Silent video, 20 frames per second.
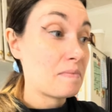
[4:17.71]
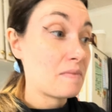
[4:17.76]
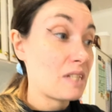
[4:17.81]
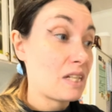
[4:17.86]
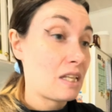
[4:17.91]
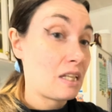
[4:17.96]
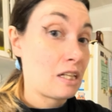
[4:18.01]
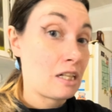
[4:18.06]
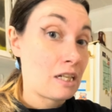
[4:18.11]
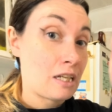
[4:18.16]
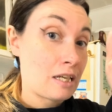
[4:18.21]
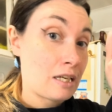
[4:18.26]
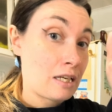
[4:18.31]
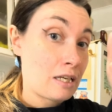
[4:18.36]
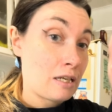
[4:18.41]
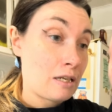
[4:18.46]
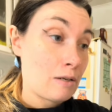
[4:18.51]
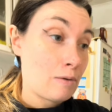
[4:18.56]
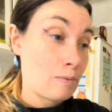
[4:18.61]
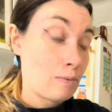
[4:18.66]
and then
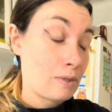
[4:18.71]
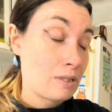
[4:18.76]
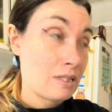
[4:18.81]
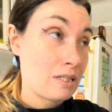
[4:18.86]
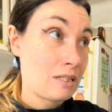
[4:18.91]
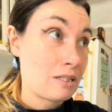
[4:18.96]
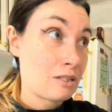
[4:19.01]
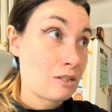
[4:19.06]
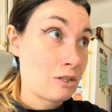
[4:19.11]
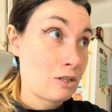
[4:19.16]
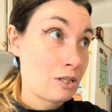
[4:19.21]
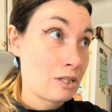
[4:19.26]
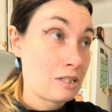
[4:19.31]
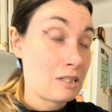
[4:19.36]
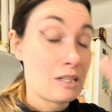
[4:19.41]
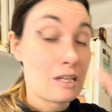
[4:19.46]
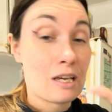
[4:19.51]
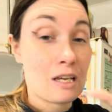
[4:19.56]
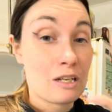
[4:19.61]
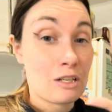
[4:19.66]
once it's cooked
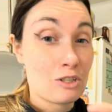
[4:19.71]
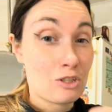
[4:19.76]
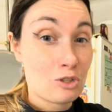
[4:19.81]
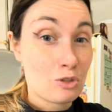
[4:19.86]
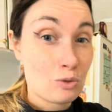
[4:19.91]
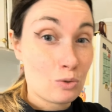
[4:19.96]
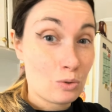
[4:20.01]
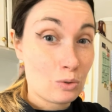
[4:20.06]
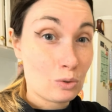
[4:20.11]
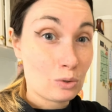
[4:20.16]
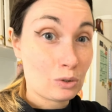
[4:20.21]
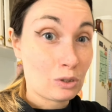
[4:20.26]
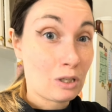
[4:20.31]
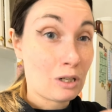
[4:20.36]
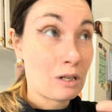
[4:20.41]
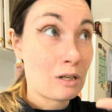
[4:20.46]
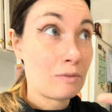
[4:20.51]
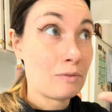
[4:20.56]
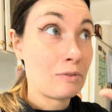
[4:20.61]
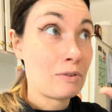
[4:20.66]
and it's cooled
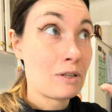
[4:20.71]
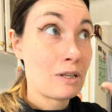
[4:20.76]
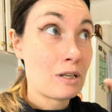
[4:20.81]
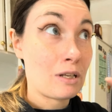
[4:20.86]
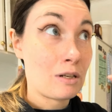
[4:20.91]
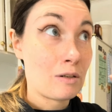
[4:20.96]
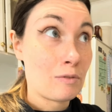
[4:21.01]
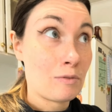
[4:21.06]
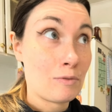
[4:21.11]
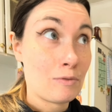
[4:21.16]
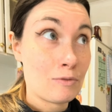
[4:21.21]
off and